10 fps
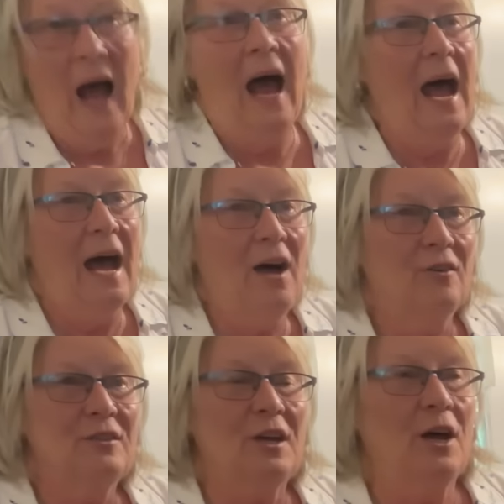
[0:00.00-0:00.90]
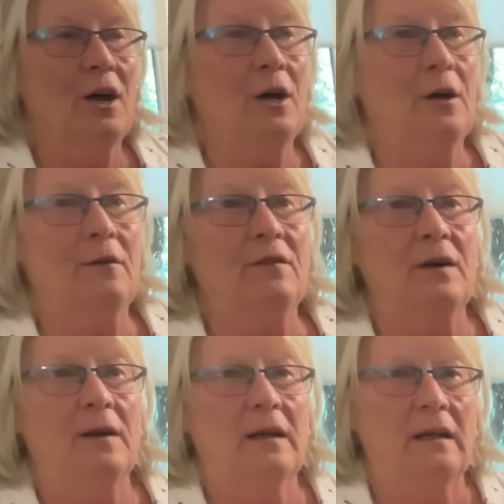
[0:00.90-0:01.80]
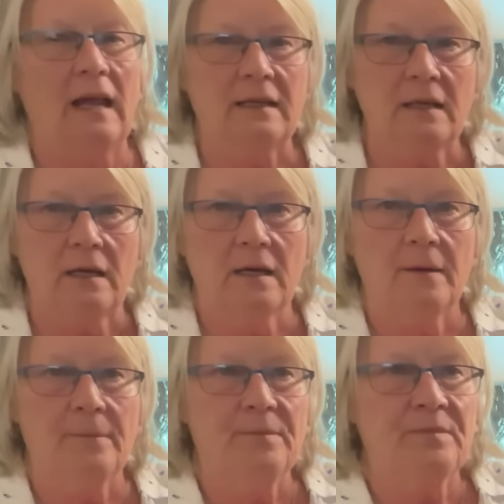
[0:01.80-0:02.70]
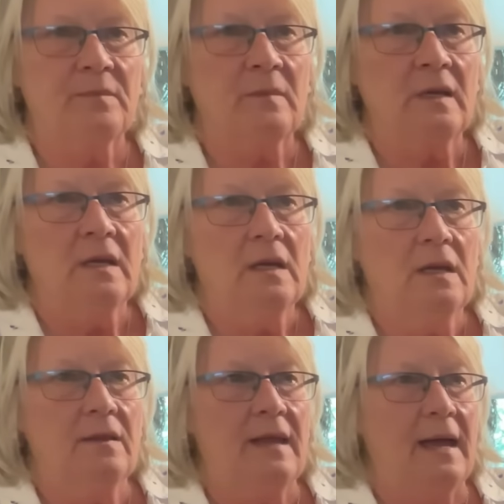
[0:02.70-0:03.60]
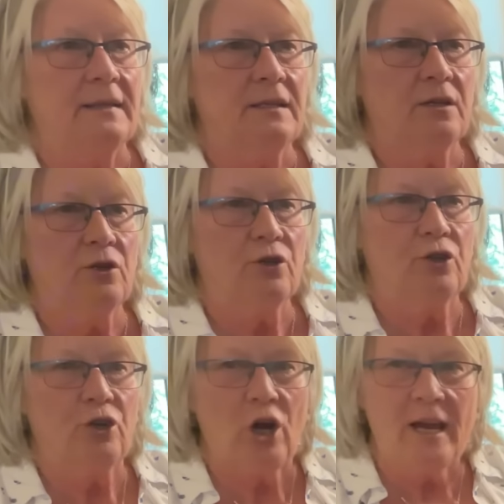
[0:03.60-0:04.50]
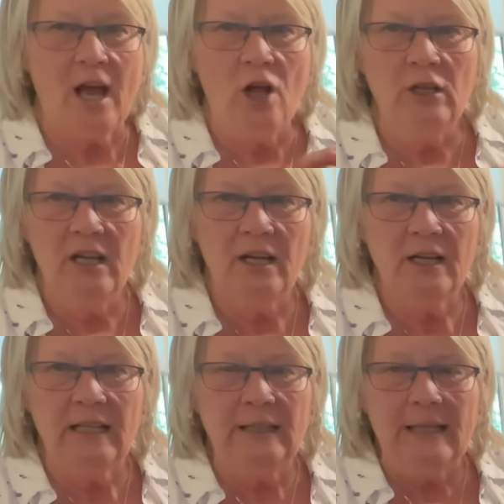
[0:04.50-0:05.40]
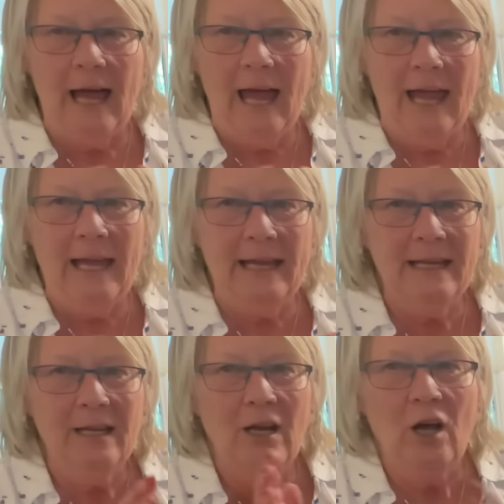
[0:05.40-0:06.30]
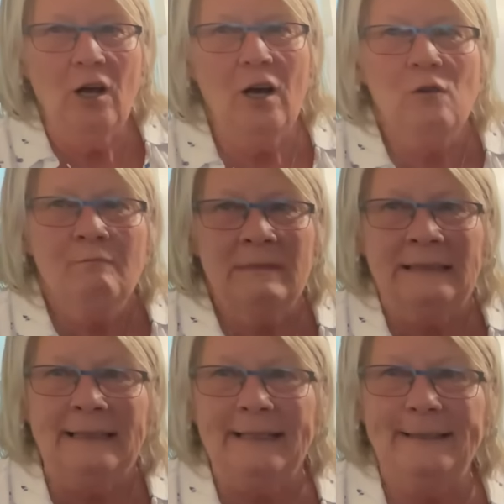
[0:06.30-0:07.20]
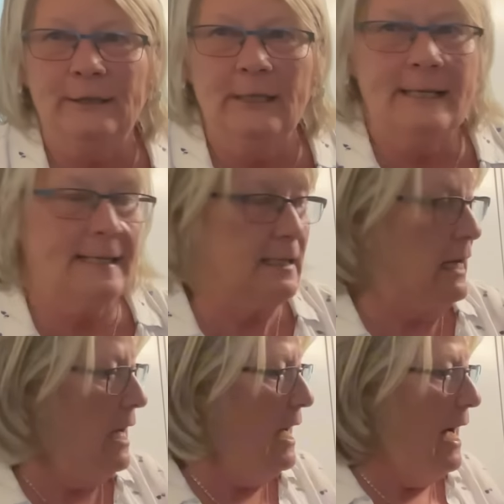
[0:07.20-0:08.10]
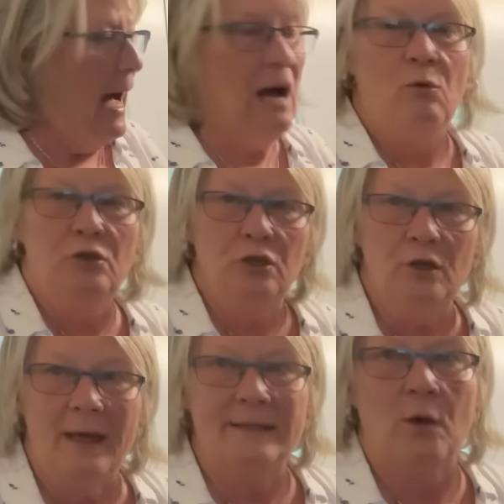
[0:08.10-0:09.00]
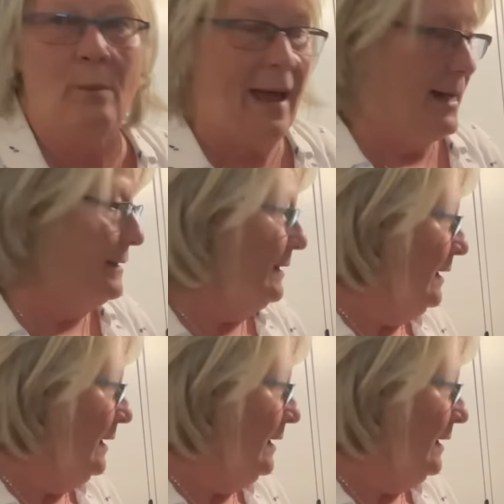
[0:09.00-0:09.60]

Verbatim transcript: out of like um, that Crayola clay. Oh my goodness. I want to do that so bad.